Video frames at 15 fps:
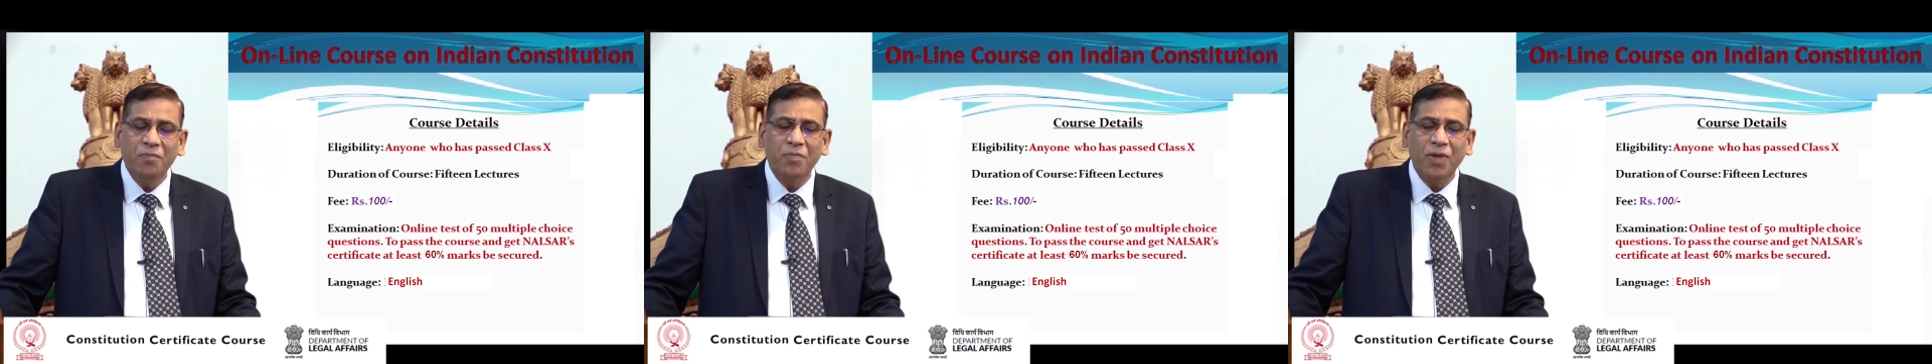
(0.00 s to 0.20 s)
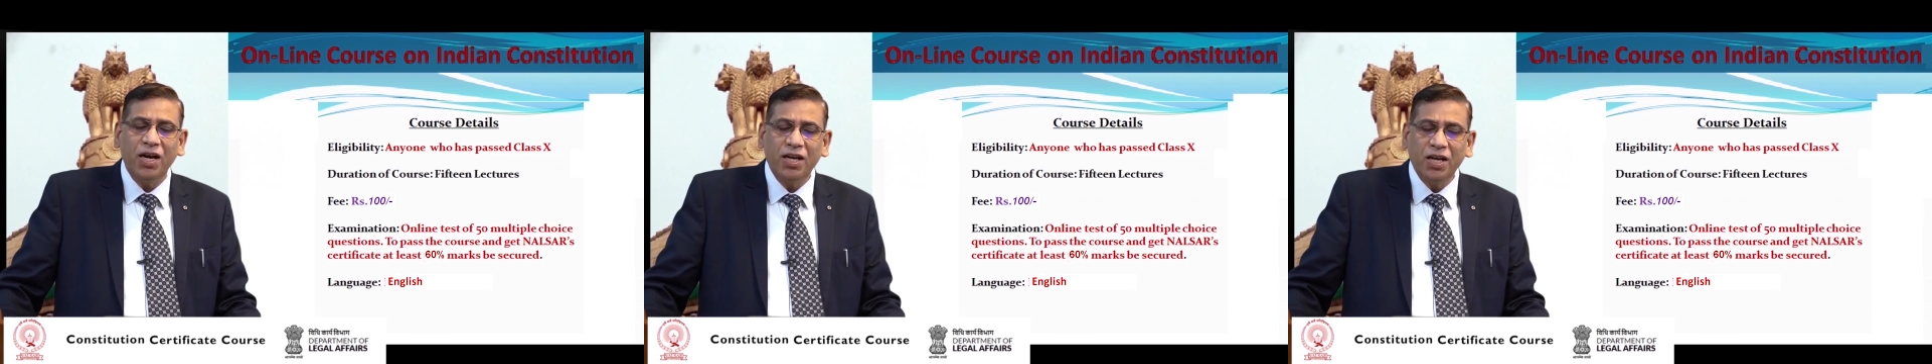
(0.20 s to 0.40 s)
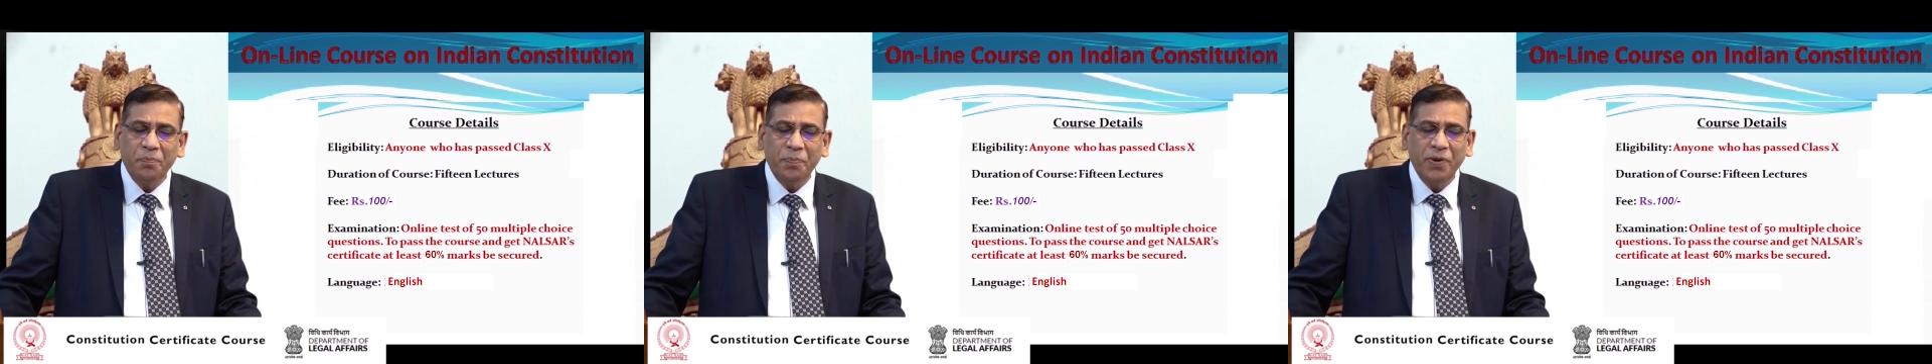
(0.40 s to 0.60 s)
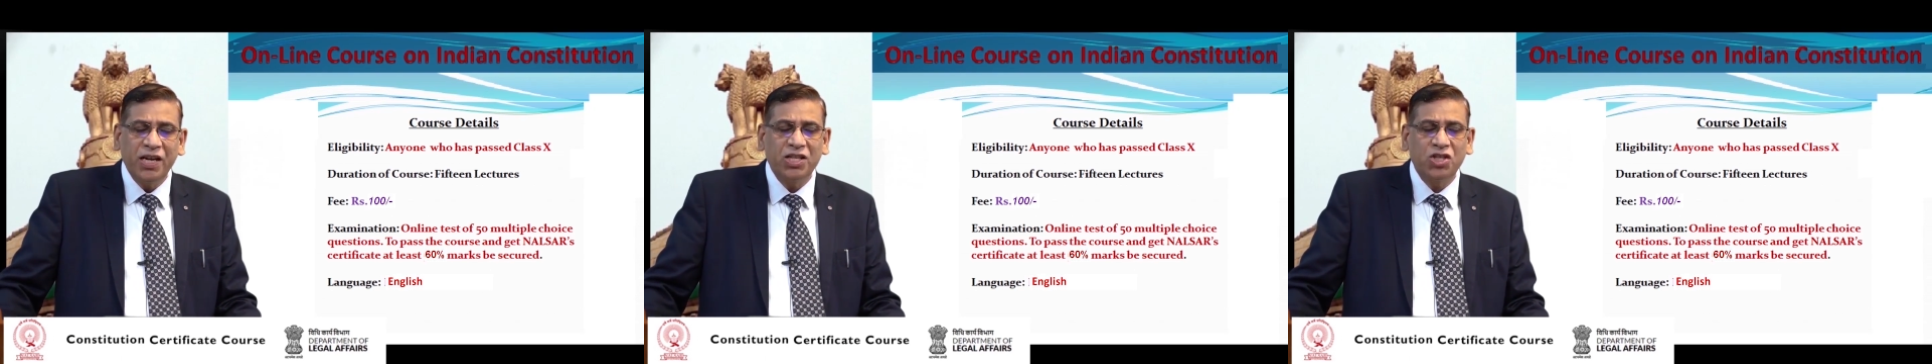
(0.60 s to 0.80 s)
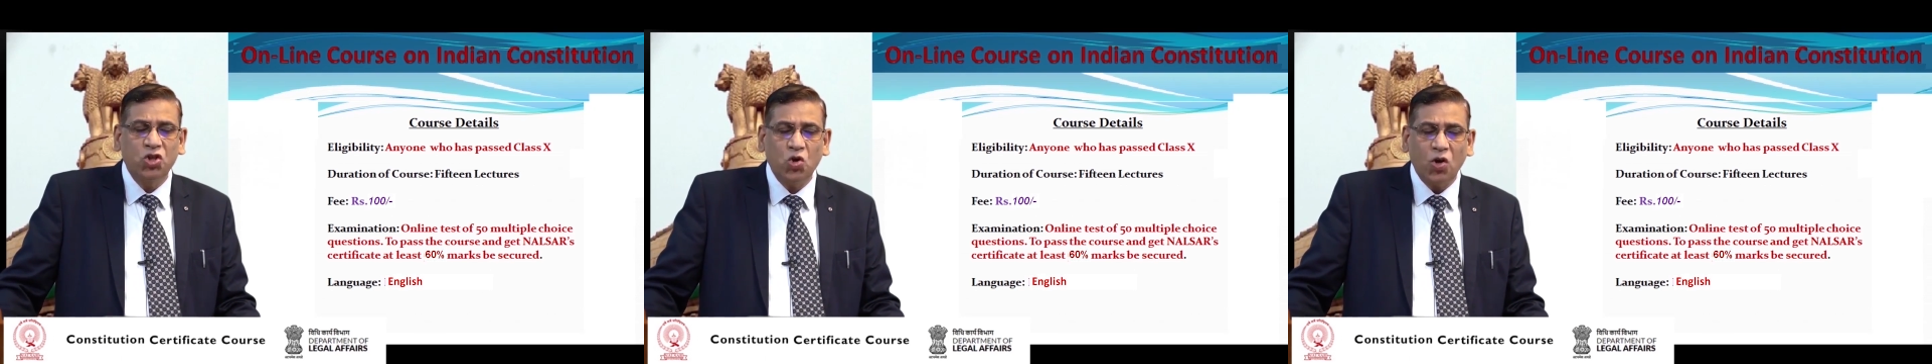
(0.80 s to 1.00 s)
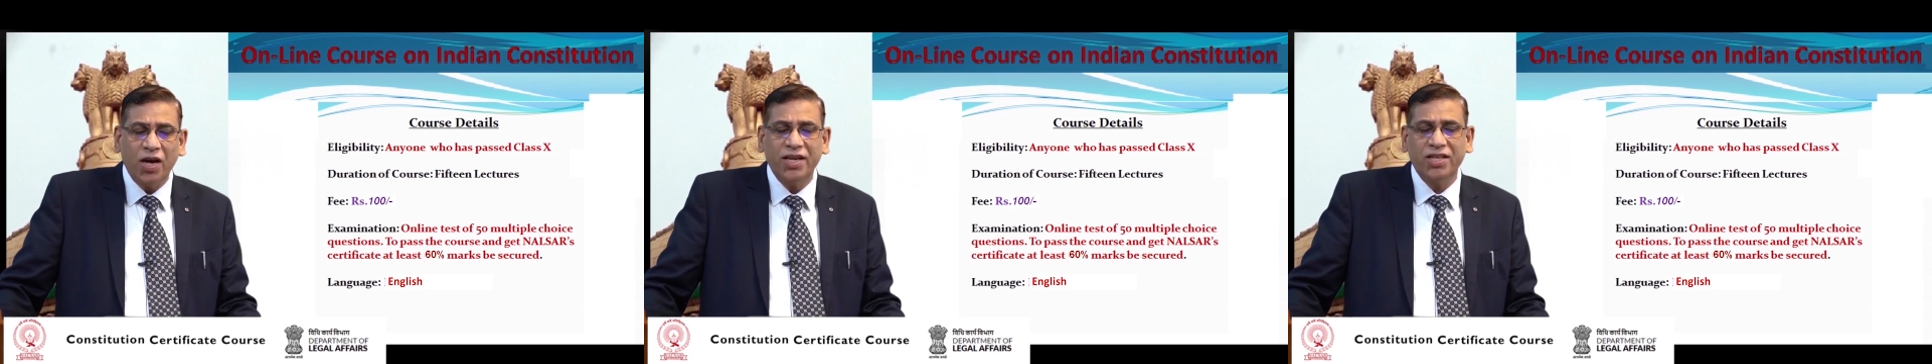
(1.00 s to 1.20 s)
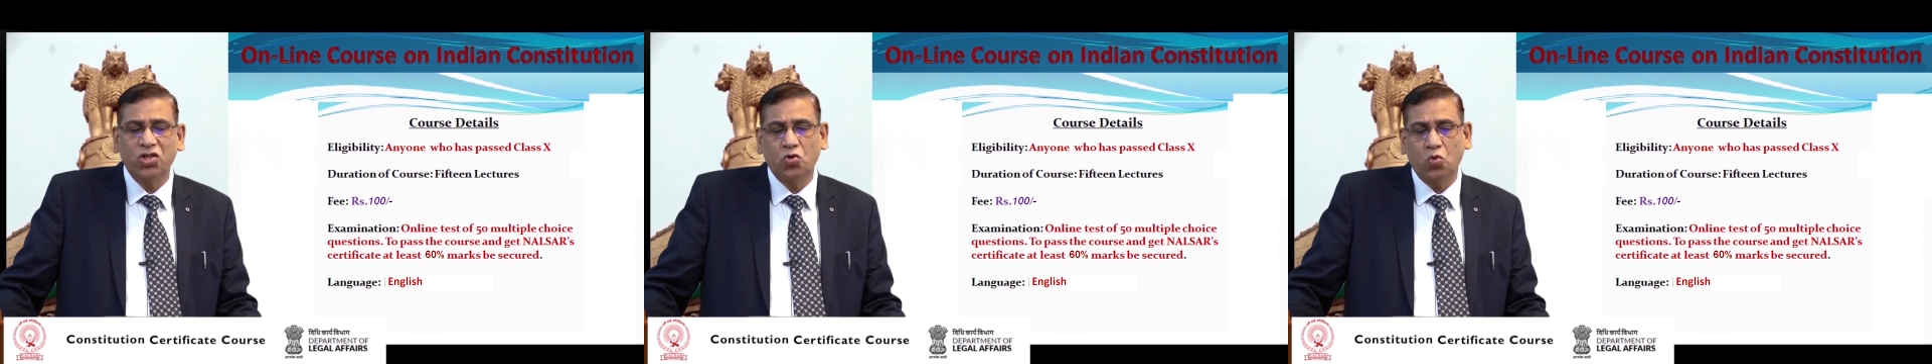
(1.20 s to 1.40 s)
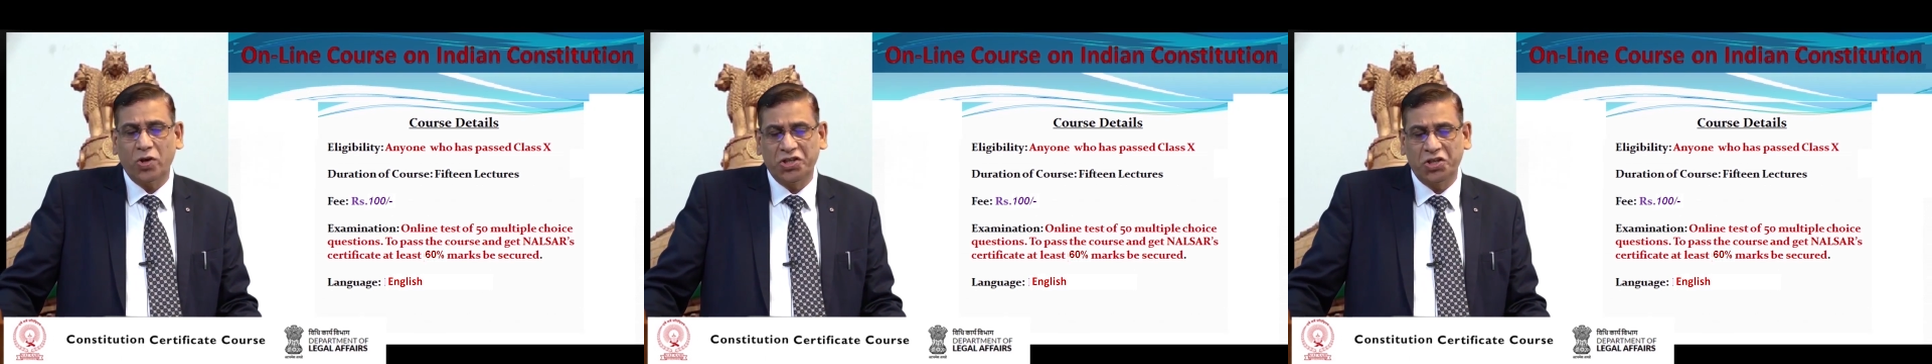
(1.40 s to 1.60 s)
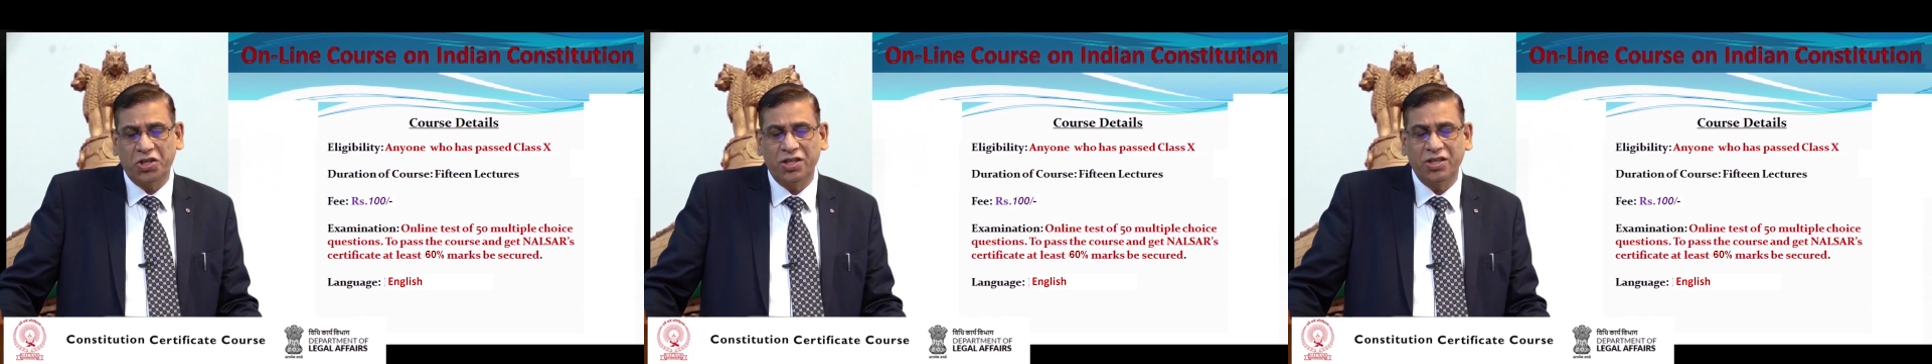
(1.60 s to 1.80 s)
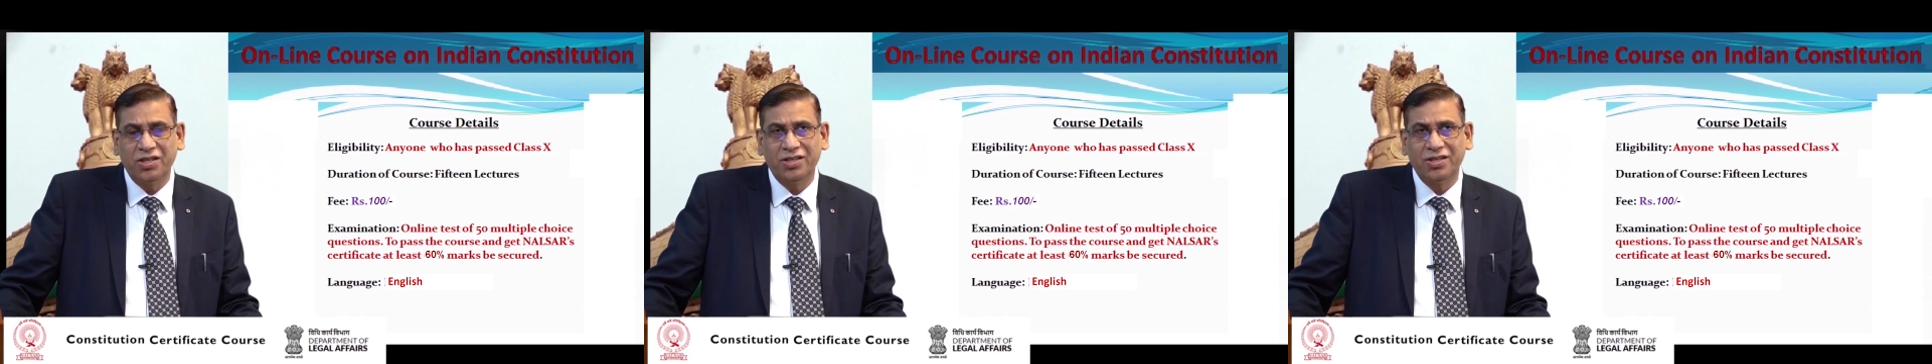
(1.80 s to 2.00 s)
multiple choice
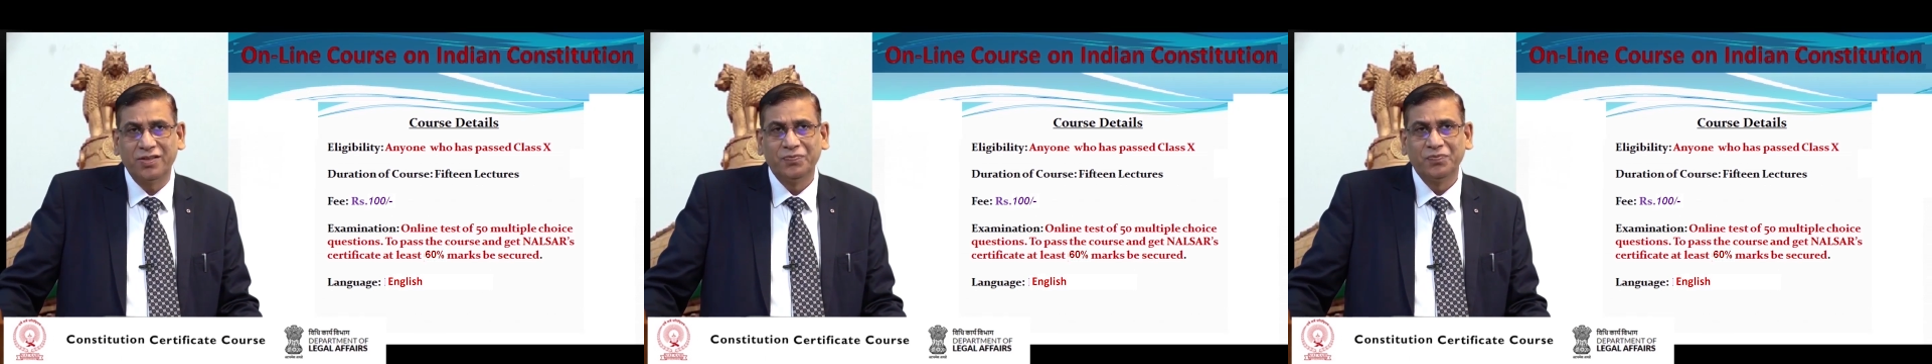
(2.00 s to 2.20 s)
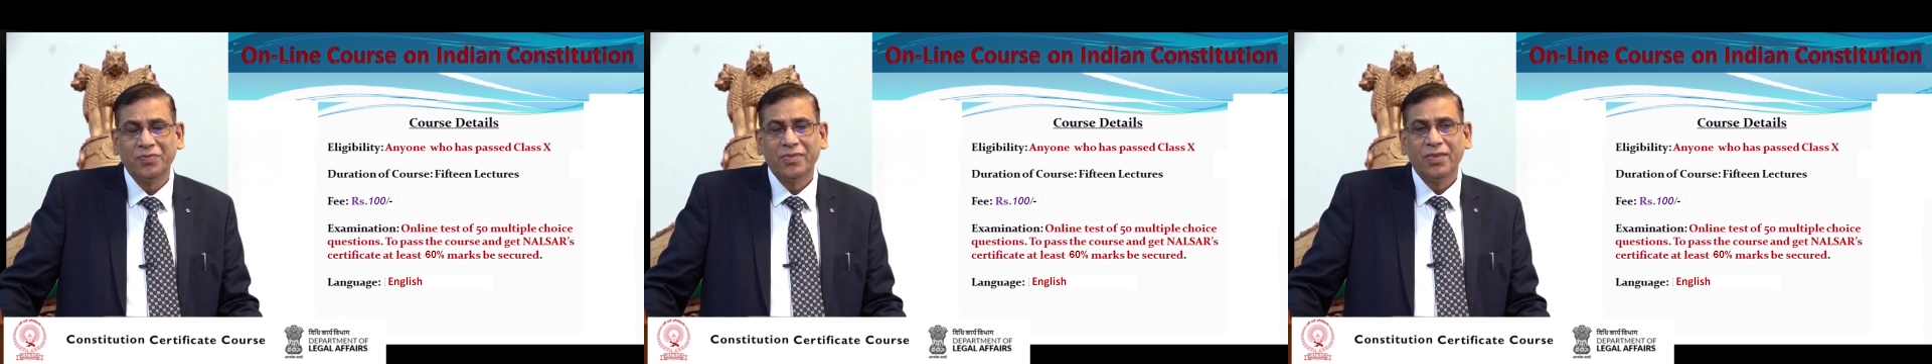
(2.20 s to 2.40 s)
questions,